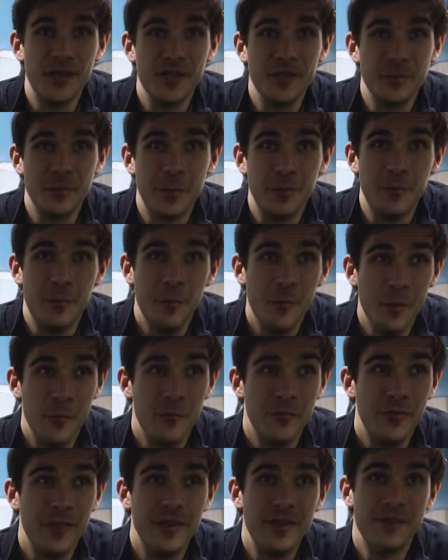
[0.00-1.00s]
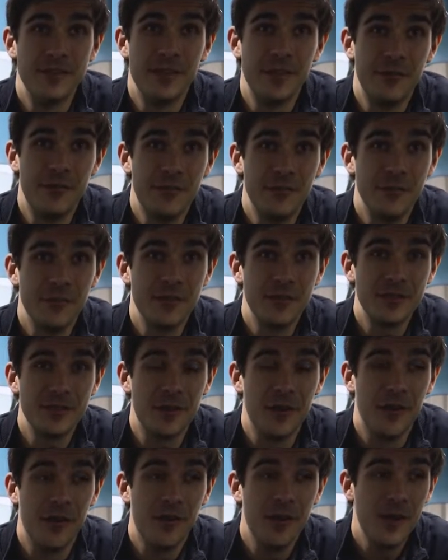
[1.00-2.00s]
as we remove the interior from this
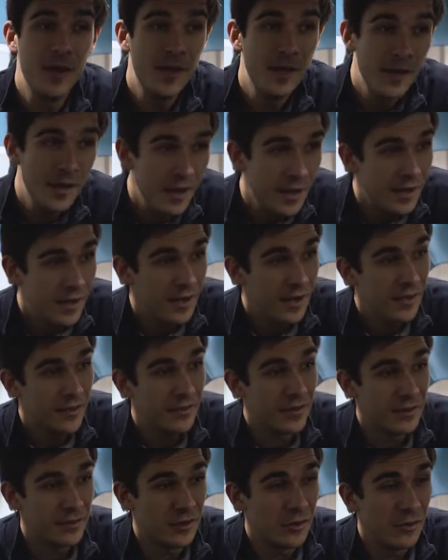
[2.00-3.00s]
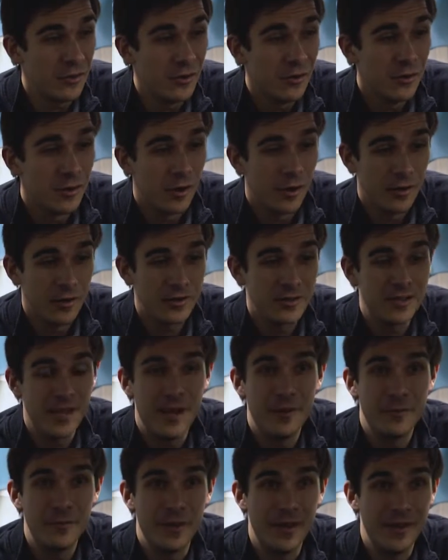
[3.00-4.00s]
car. There's a lot of
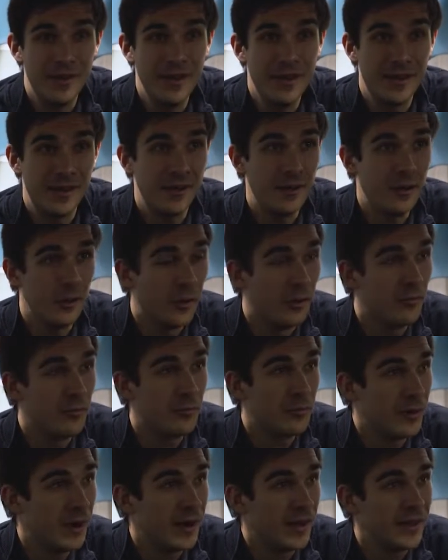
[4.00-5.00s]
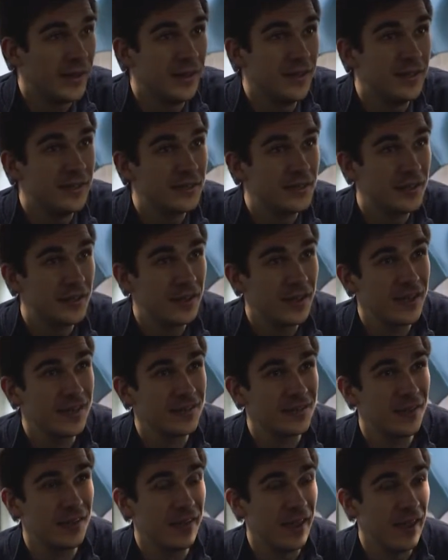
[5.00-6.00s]
sound deadening, a lot of brackets,
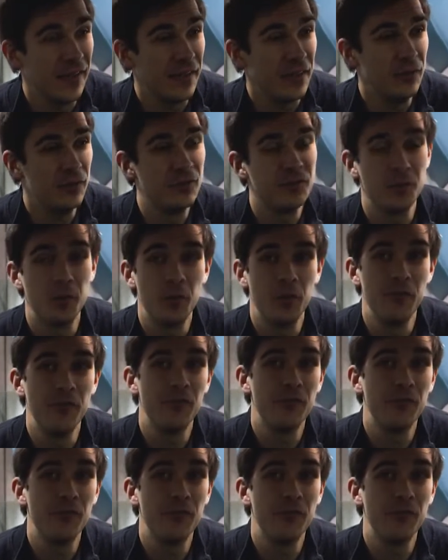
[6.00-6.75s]
things like that you just wouldn't